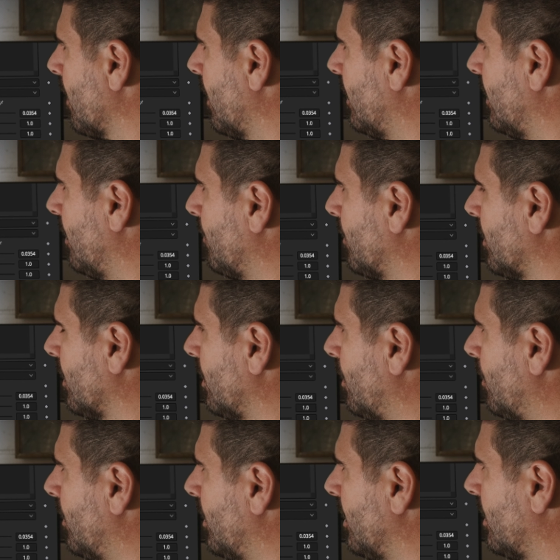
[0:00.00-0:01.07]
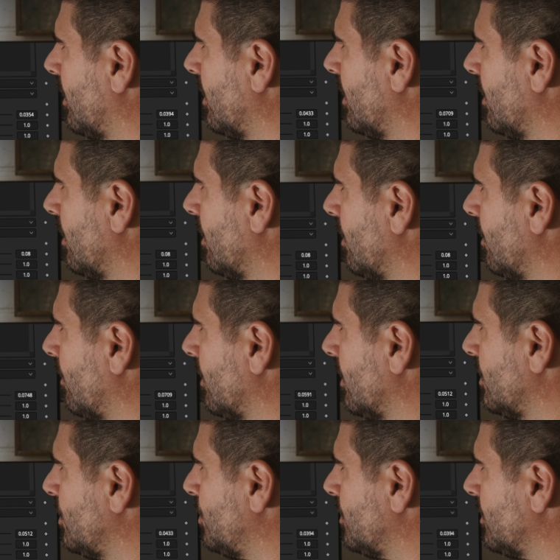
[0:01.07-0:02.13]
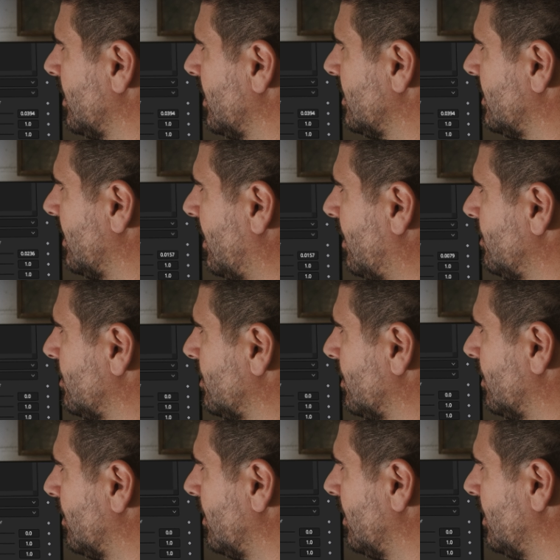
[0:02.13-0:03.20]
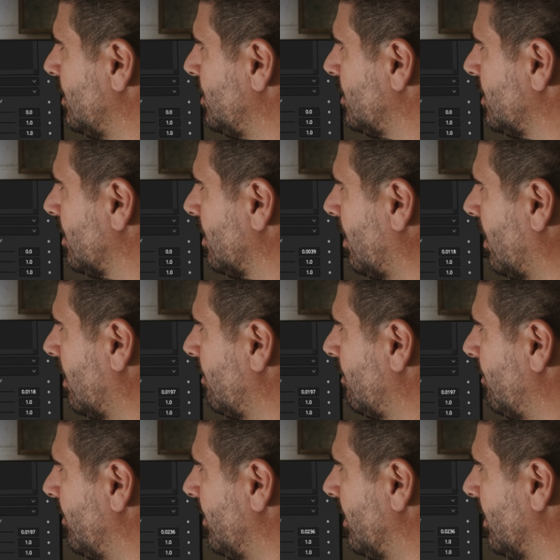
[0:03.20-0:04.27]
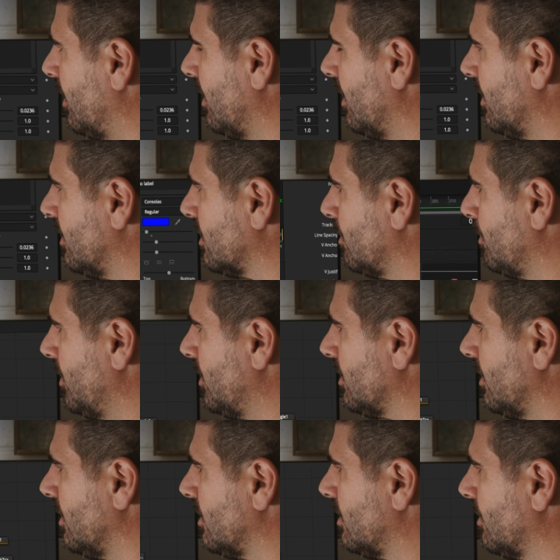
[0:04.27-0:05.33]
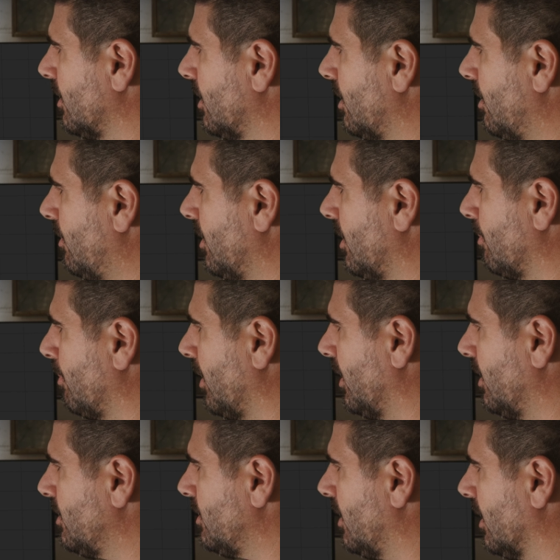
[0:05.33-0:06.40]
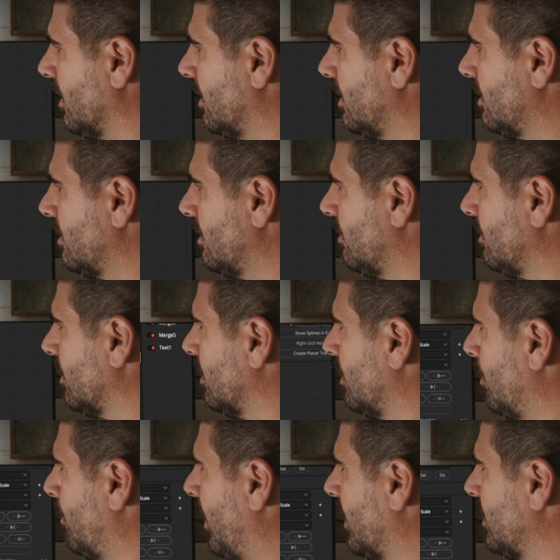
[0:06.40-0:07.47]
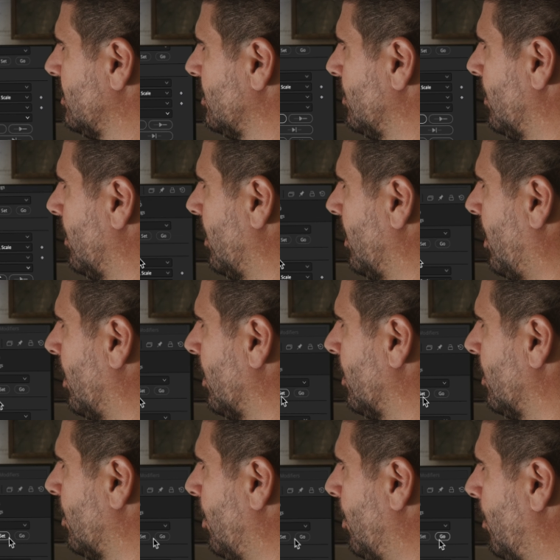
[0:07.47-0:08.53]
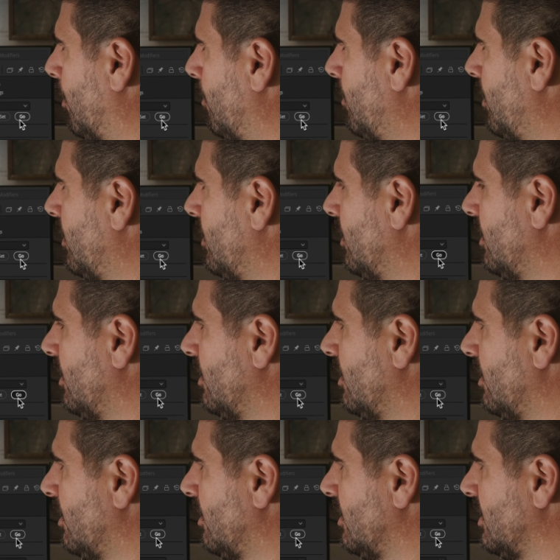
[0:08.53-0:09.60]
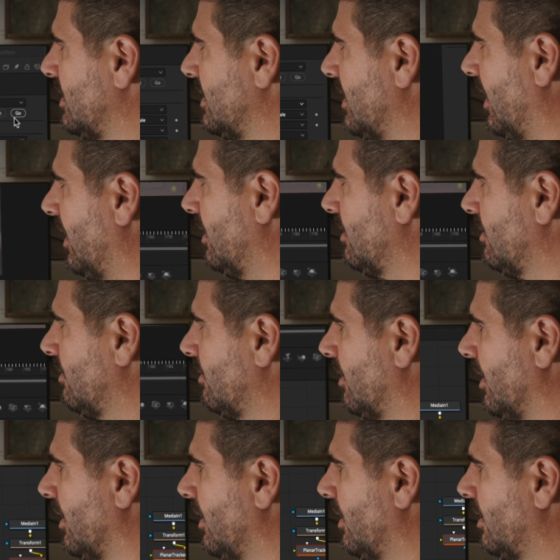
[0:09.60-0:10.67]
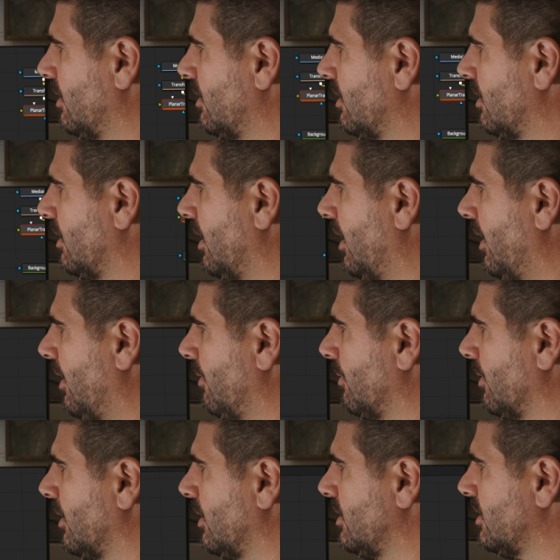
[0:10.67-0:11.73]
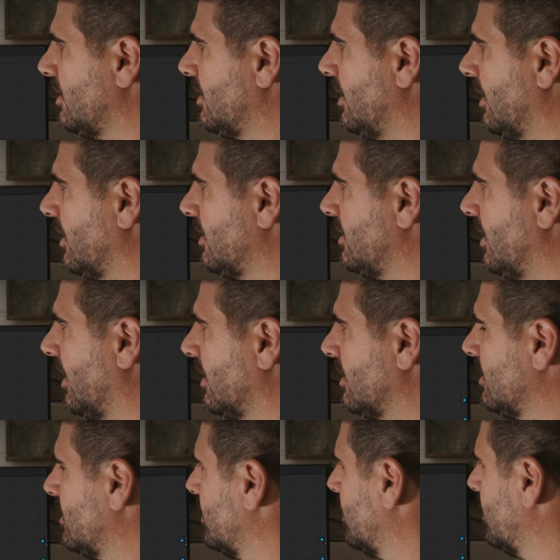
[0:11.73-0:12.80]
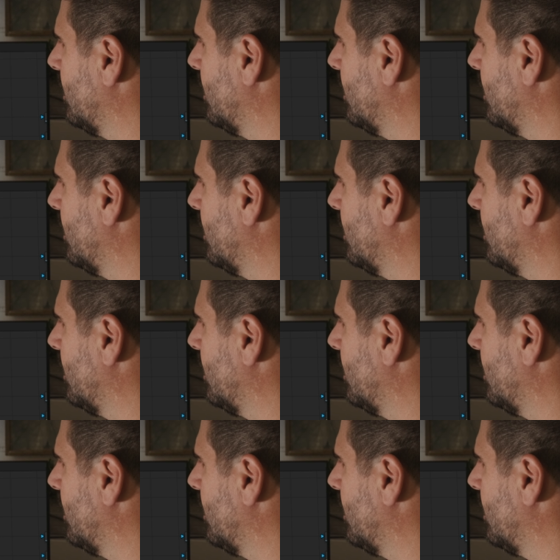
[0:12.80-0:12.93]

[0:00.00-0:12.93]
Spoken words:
And then we're going to go with, we're going to shrink it down so it should all fit in this computer screen. So we're going to go with the planar tracker. We're going to go back to our home set right here. And we're going to just tell that text